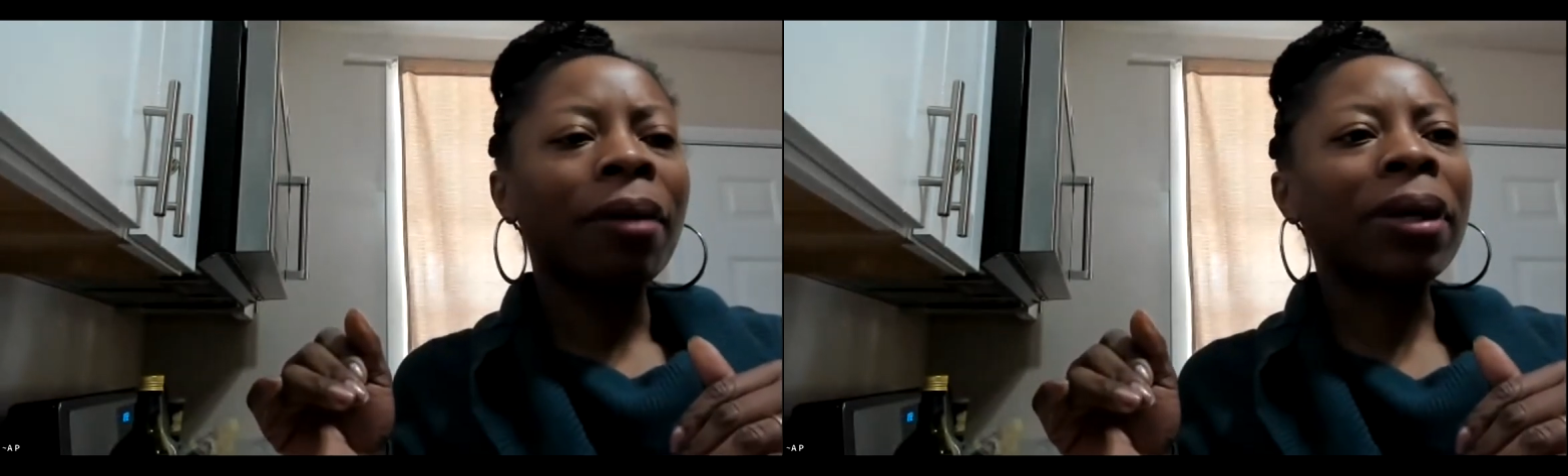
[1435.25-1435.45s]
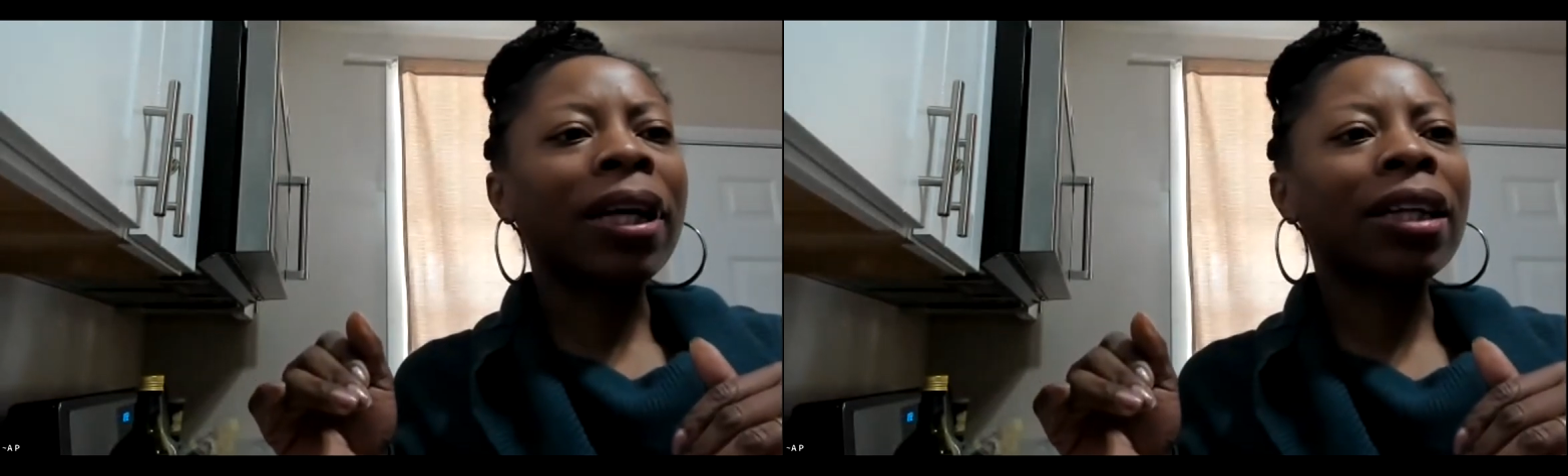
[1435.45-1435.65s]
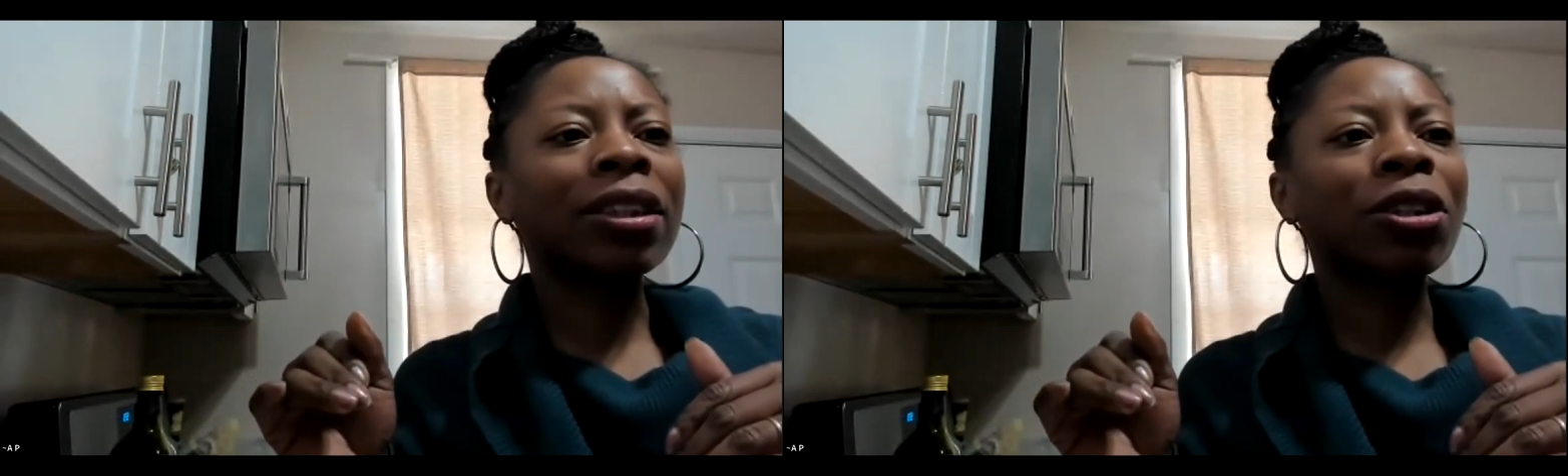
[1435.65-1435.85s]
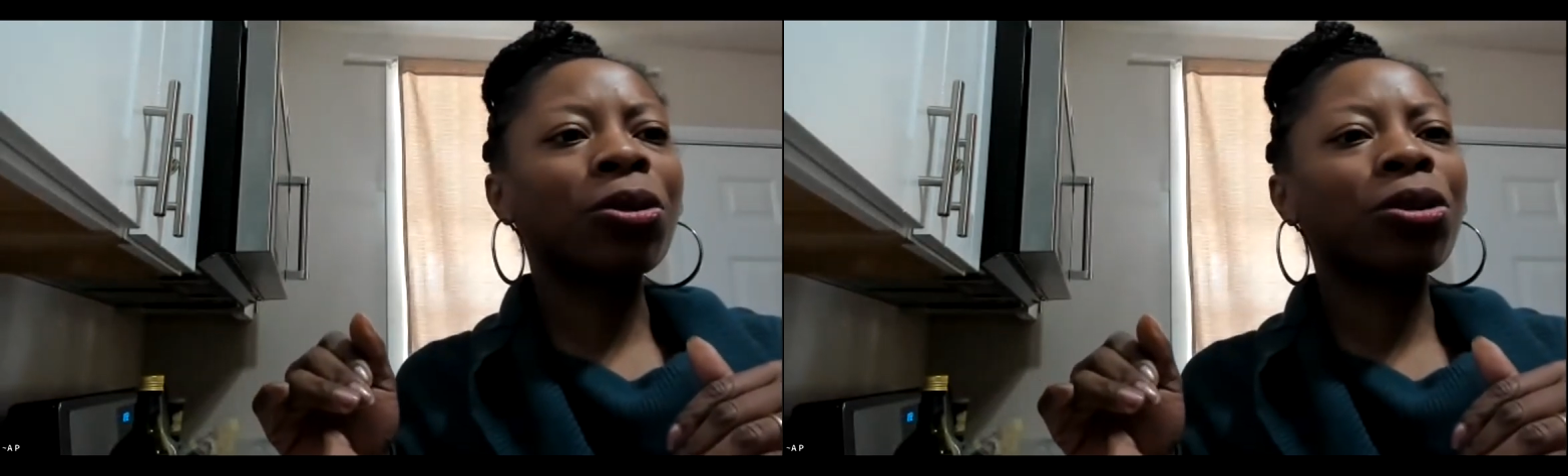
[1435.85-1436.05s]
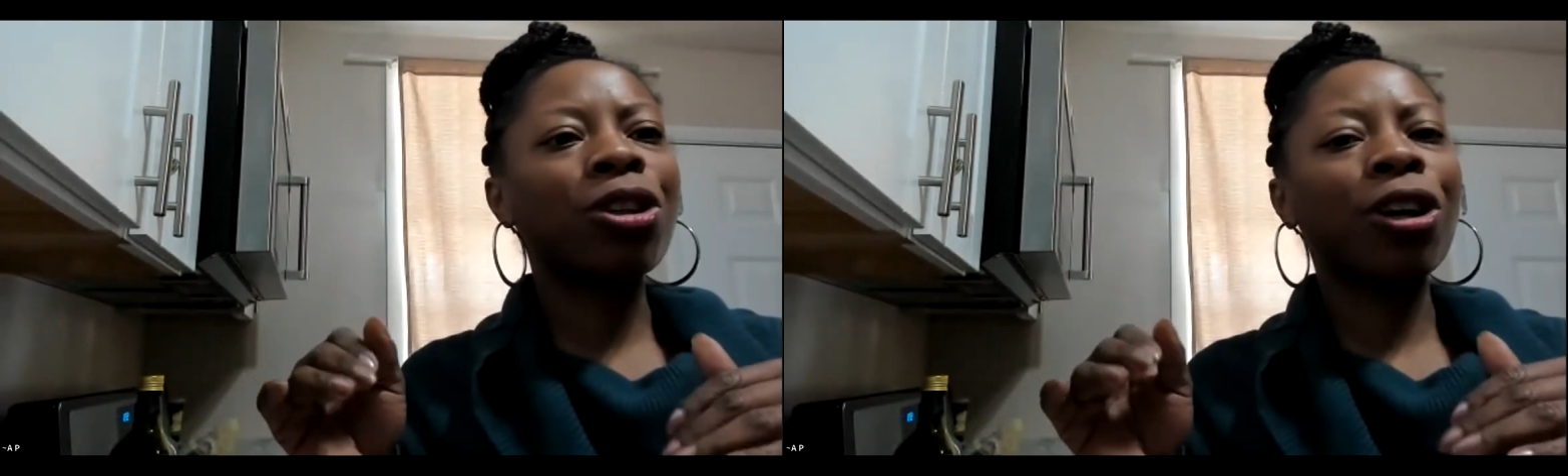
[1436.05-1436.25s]
because
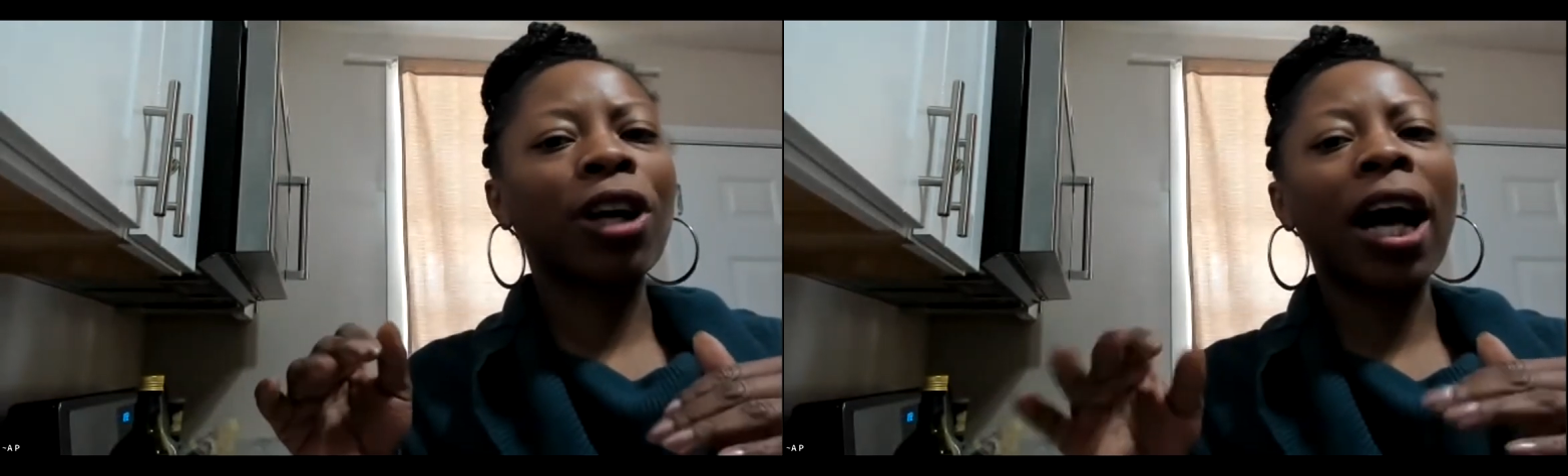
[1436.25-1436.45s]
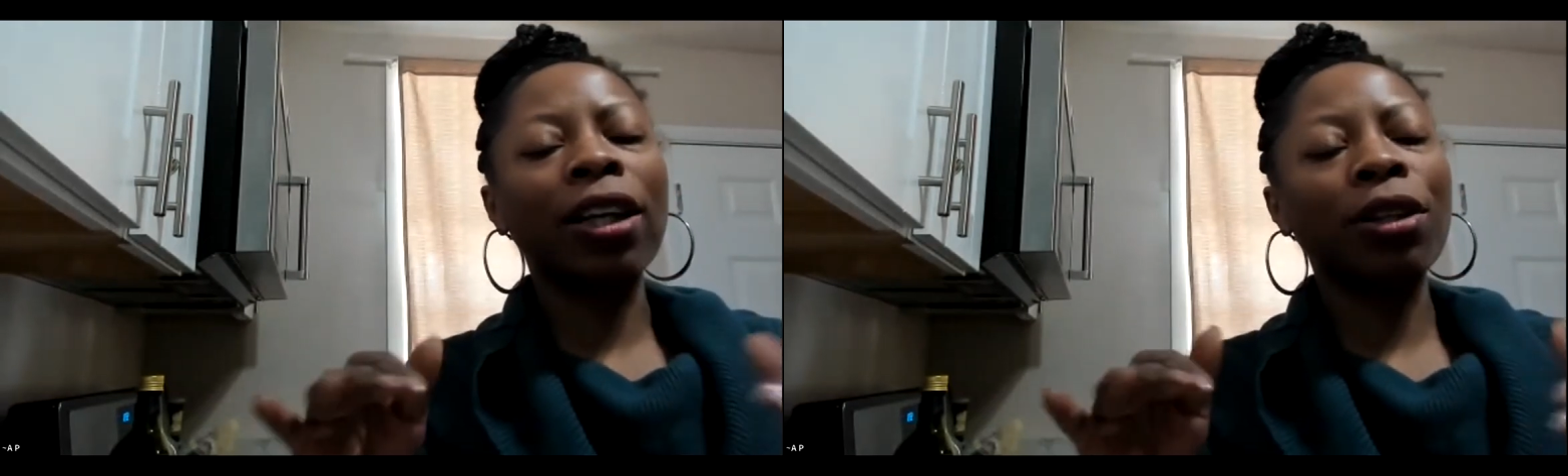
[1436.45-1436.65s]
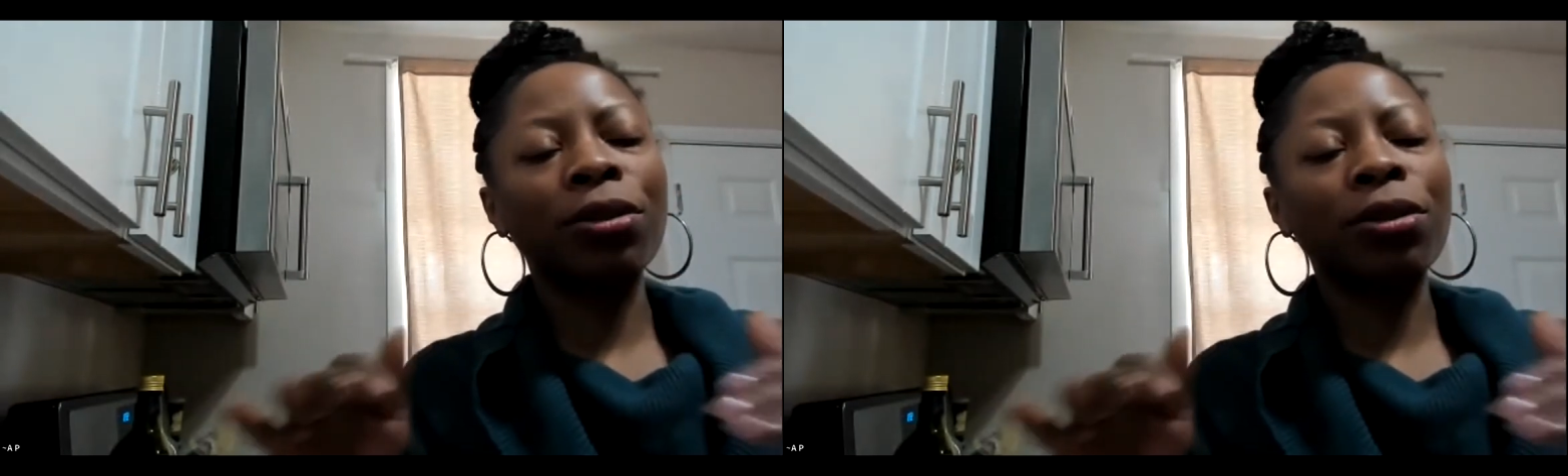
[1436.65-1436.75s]
you're kind of